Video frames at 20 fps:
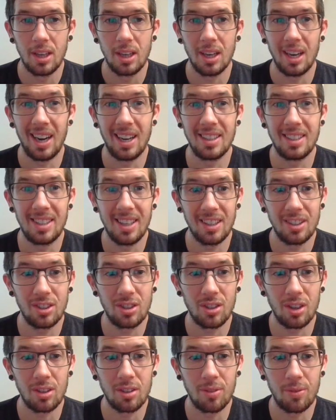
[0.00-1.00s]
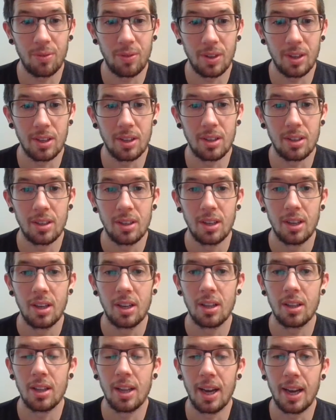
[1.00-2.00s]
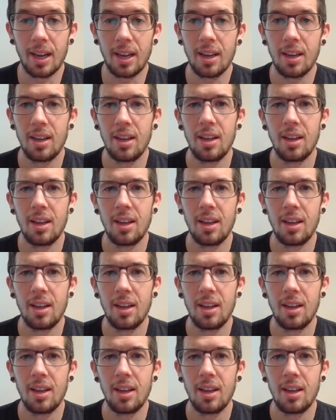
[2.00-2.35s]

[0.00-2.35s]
I did start to feel like